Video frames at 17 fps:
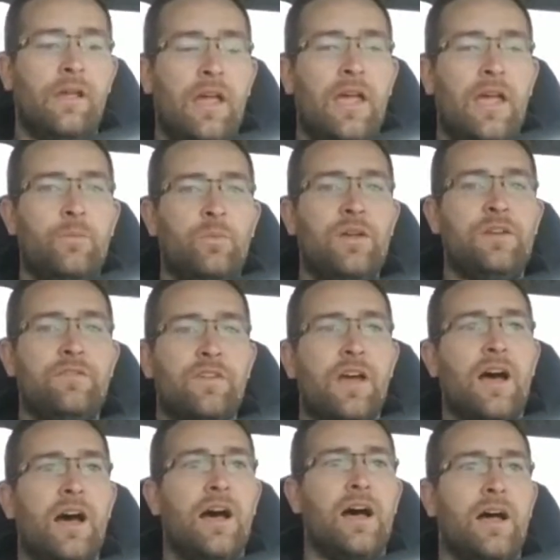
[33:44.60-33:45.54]
And we've
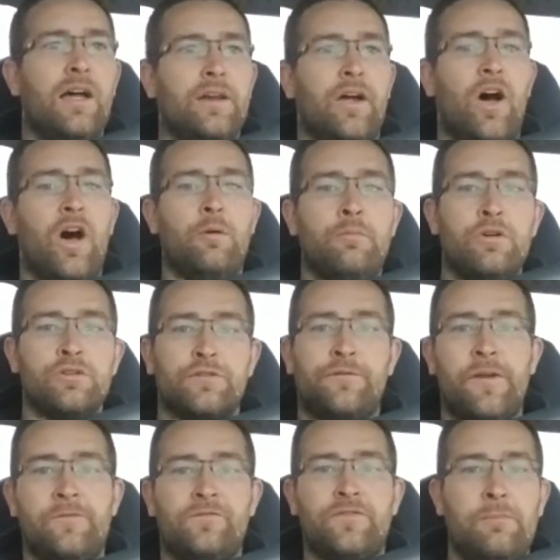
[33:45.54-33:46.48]
gone almost
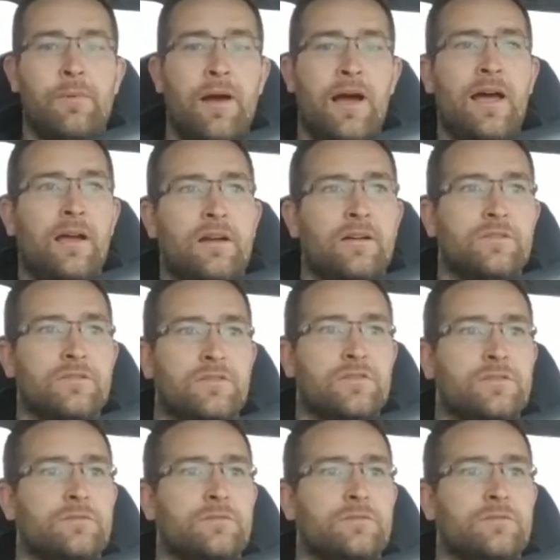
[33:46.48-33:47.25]
50 miles.